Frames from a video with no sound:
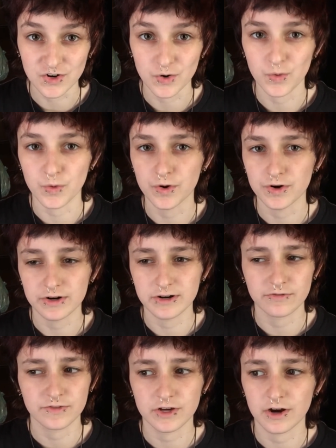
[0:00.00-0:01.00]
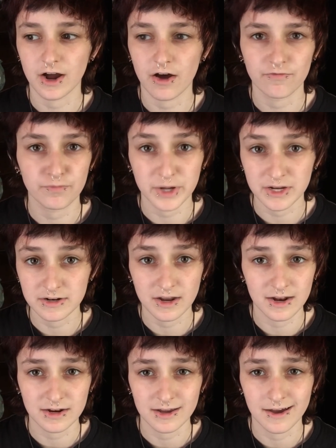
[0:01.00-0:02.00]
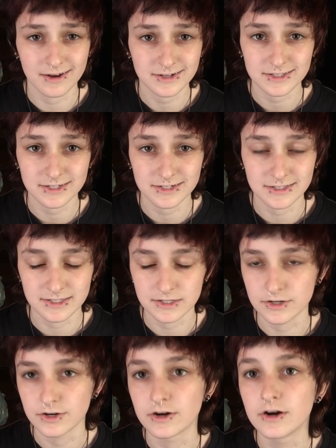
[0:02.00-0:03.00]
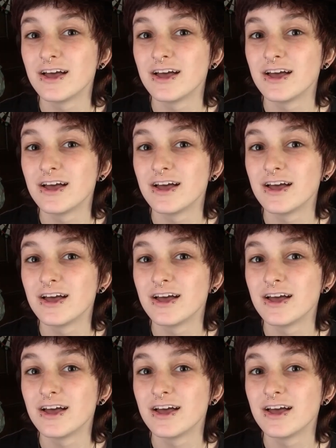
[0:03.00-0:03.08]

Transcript: or if there have been any accidents here.